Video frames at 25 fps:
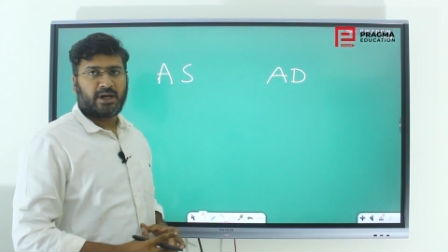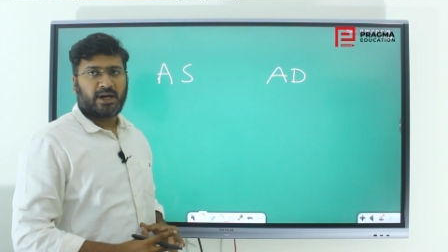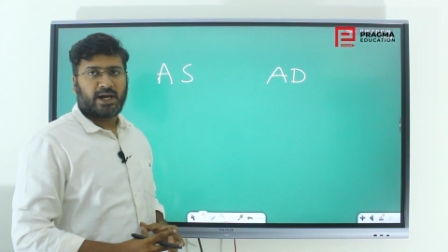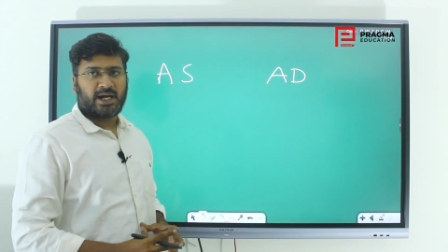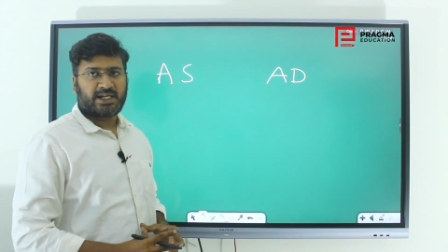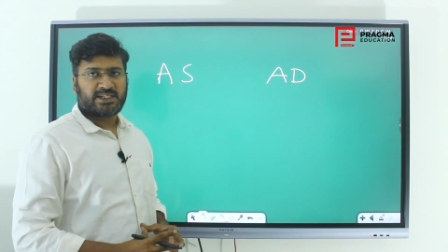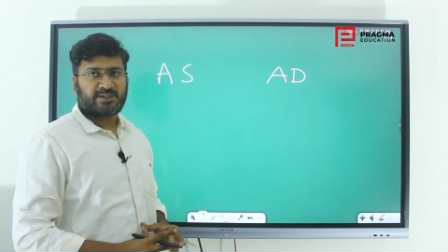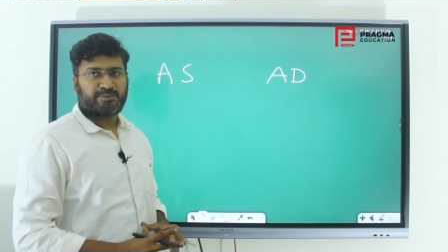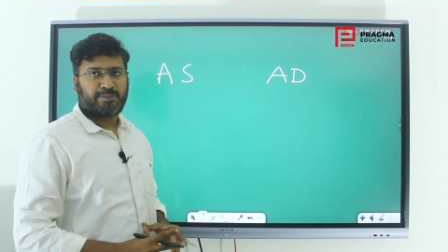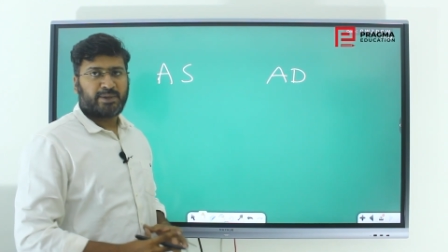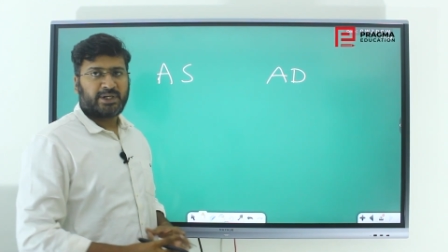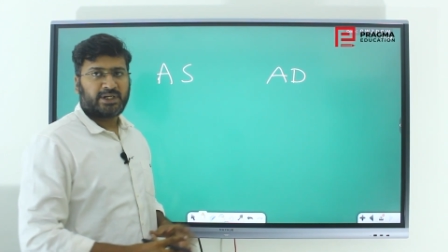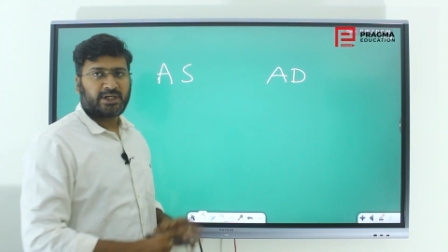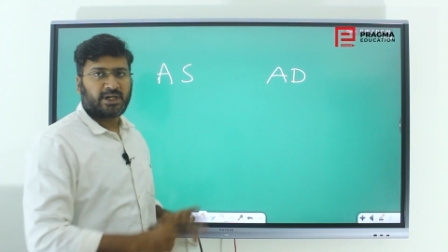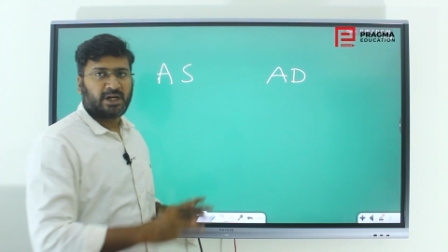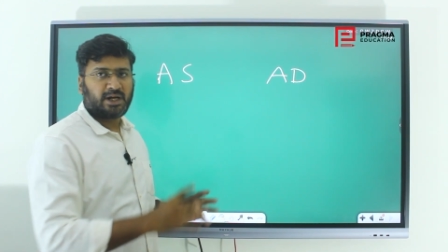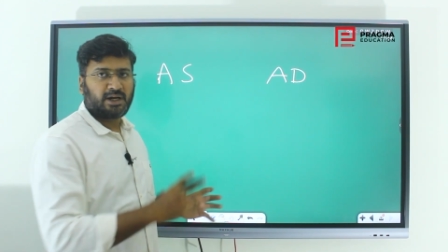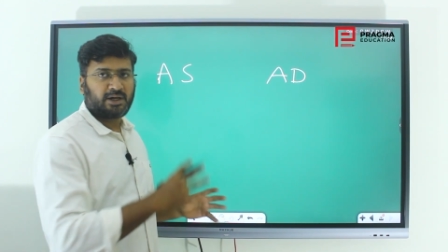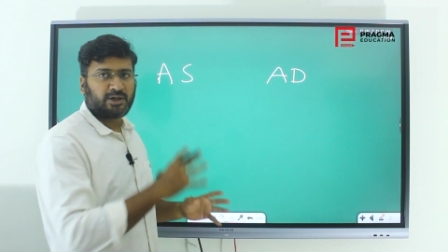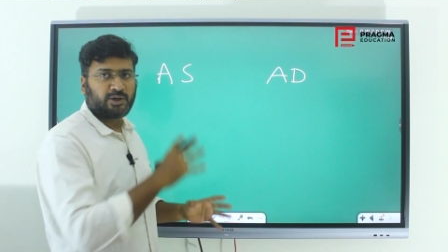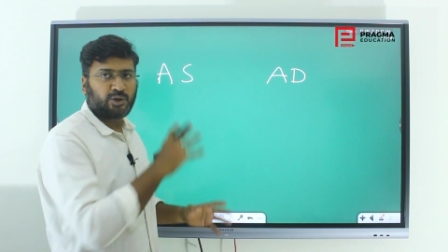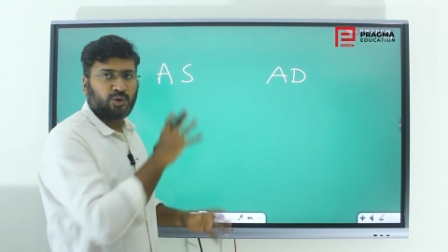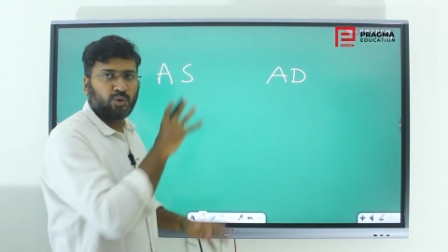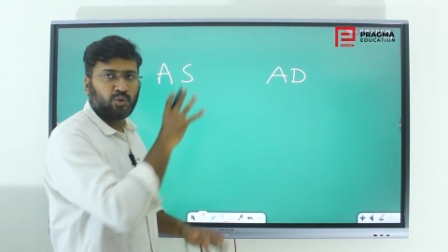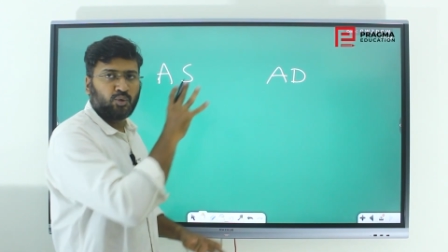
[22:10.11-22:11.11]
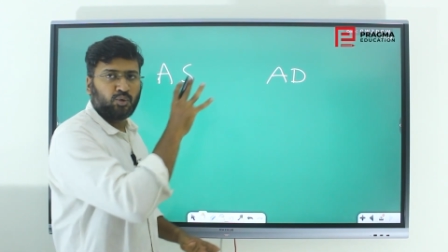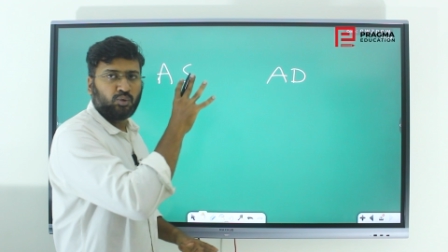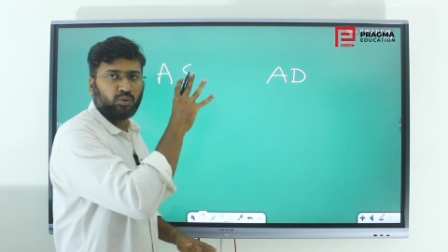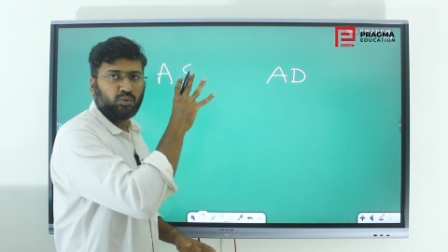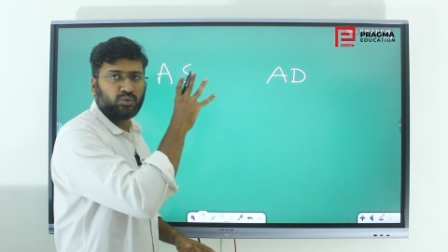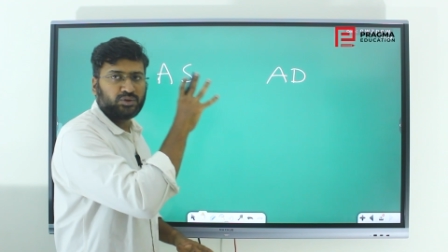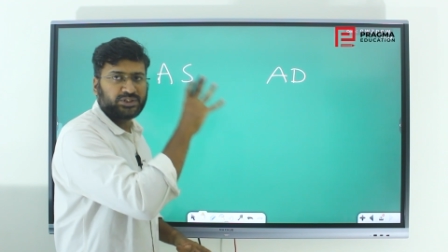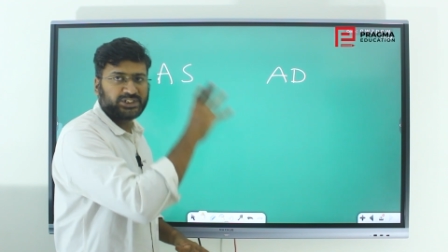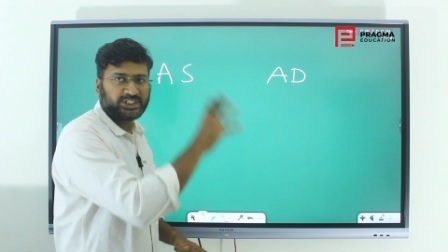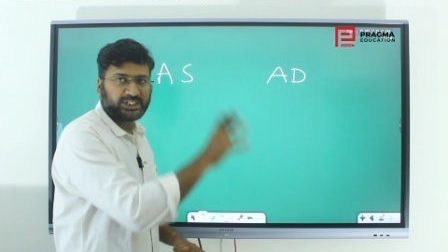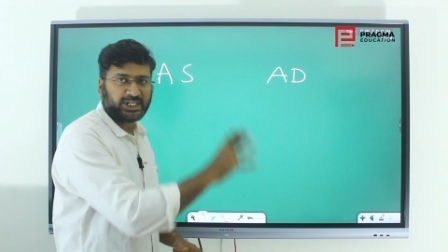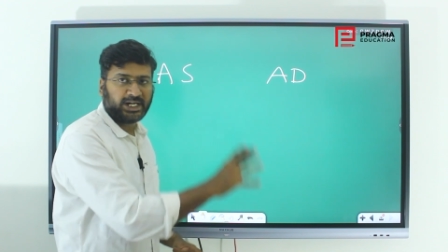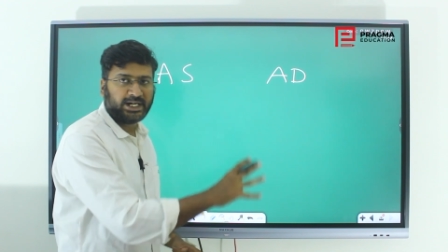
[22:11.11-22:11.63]
aspect to
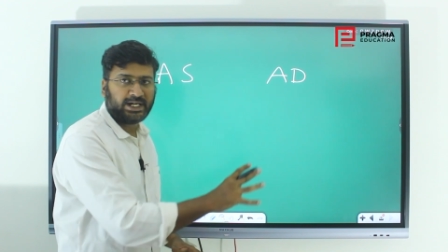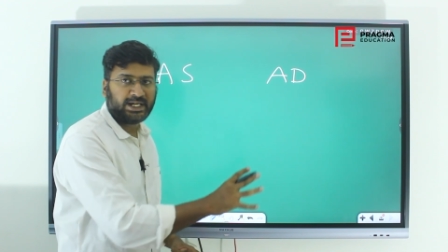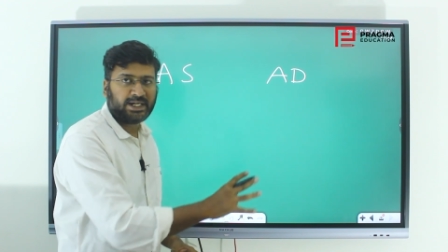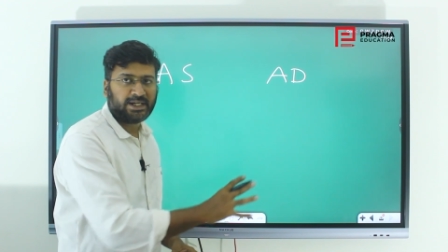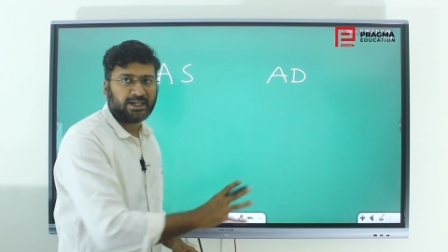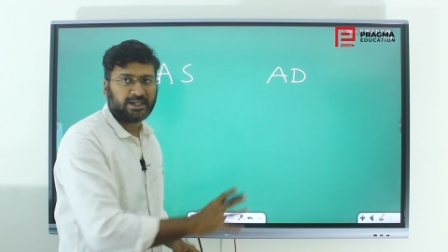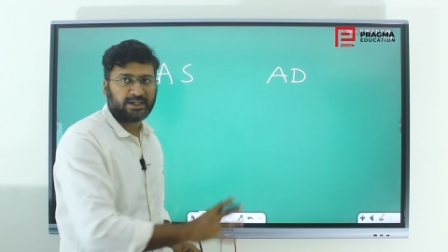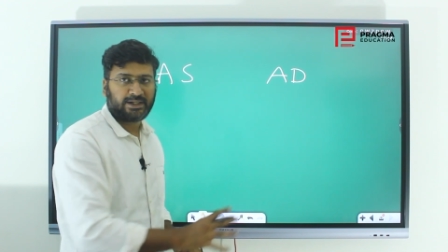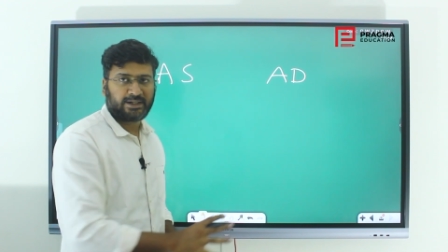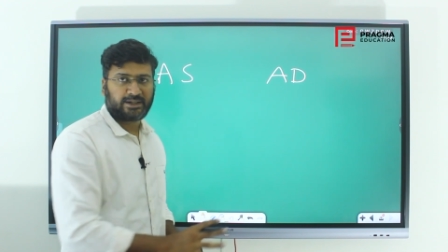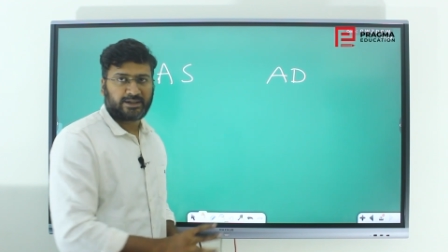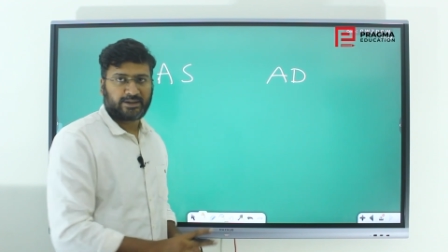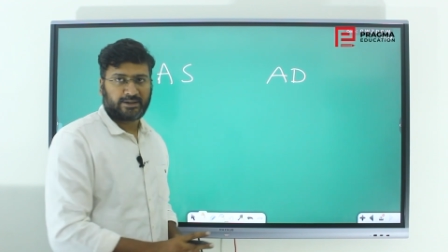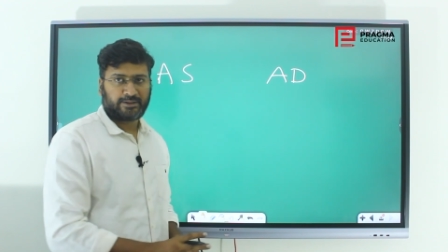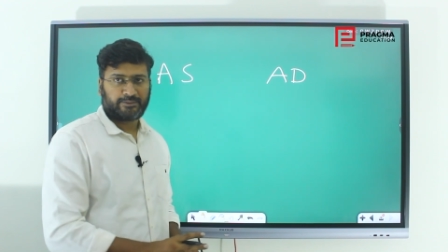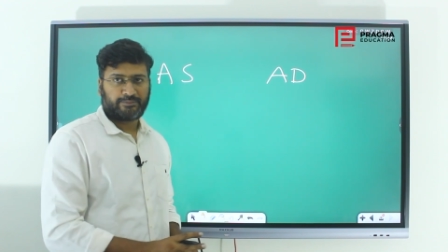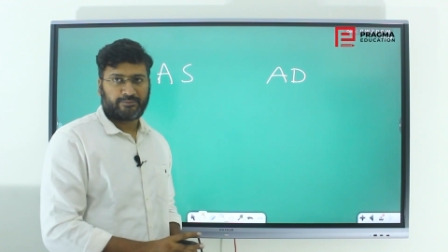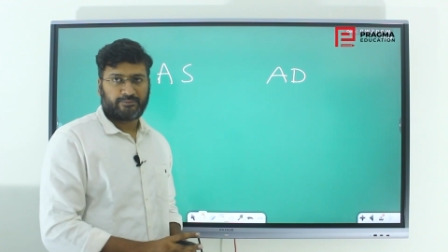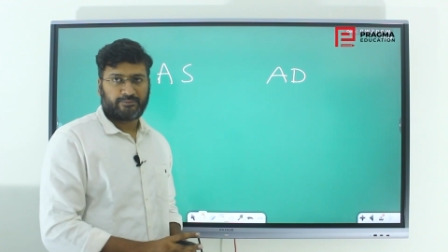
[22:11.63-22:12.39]
study it